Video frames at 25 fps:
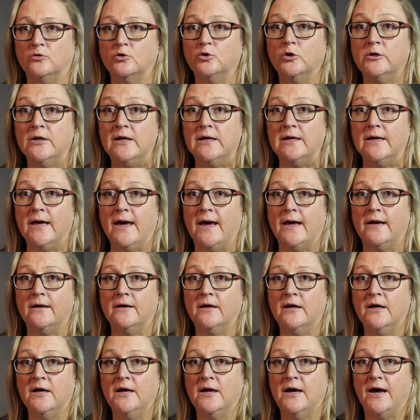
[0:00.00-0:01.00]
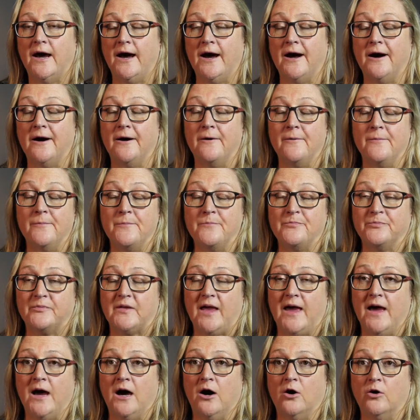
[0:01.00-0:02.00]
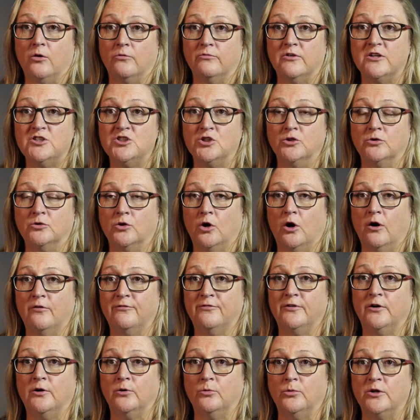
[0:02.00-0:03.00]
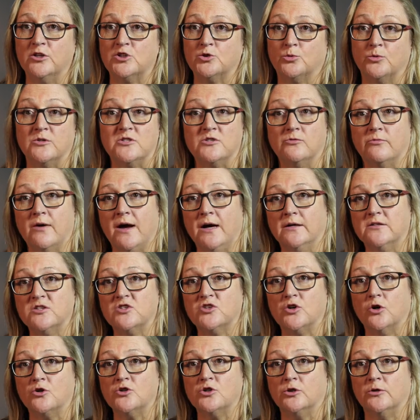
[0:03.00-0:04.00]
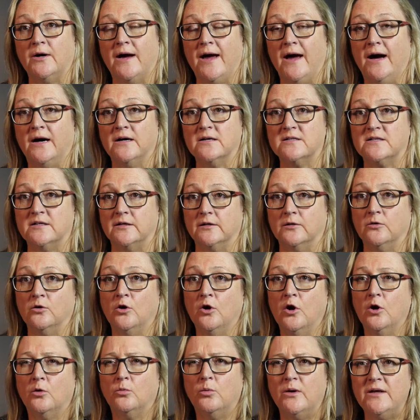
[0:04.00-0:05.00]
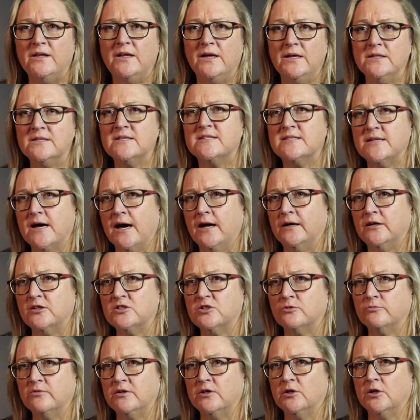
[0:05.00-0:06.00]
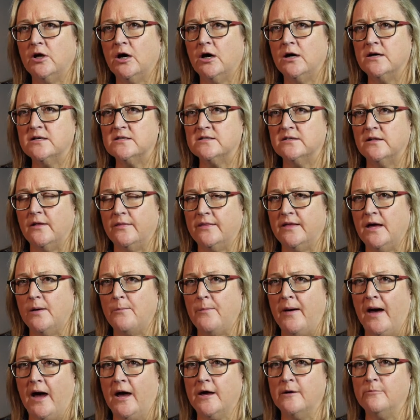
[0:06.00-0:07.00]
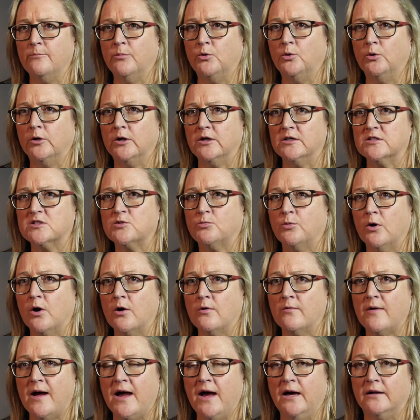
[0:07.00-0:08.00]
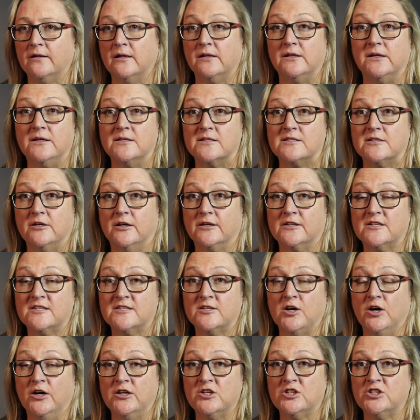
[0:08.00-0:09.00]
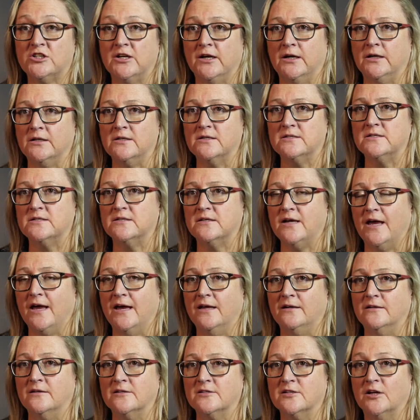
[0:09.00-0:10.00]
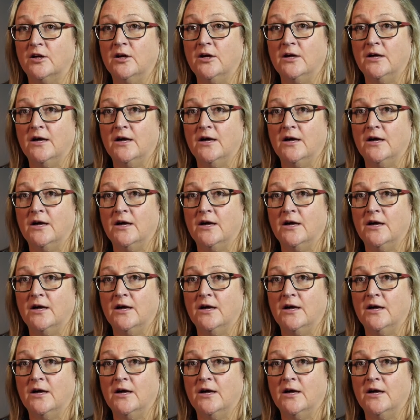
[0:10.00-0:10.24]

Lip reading: Looking at our original offer, which was around social housing, we then started to realise that their pain points were around things like site sheds and